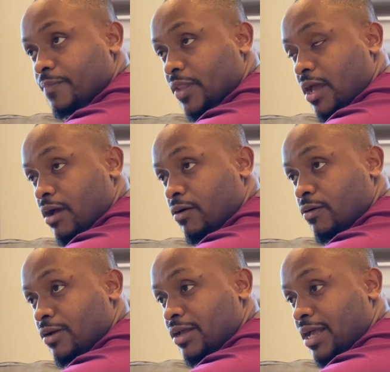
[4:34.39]

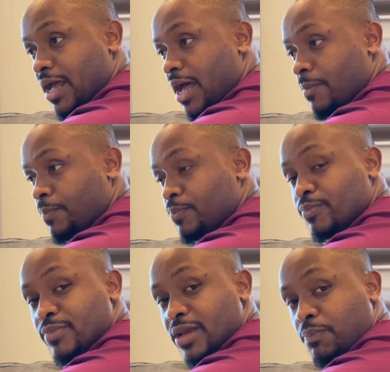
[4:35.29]
Now I
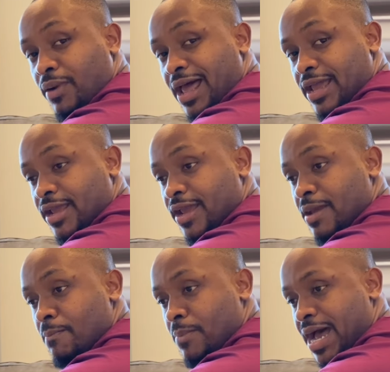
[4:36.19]
apply
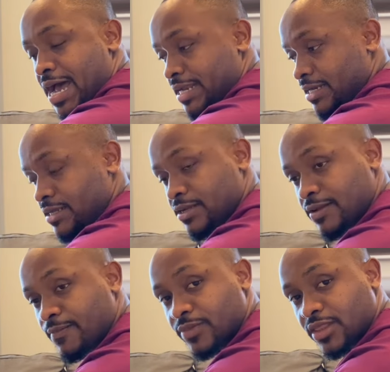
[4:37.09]
a MAD.
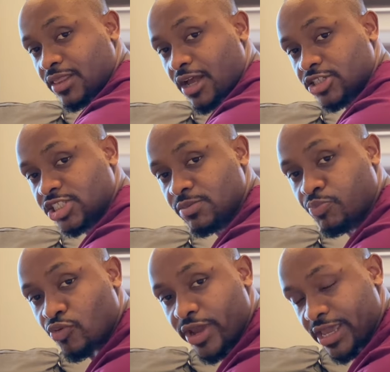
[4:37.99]
Now she
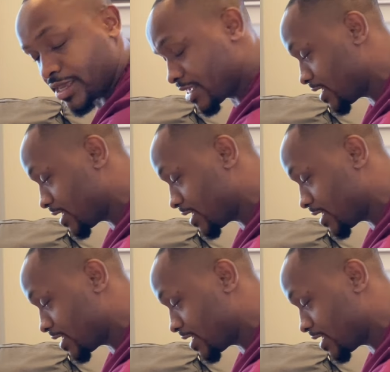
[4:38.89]
break.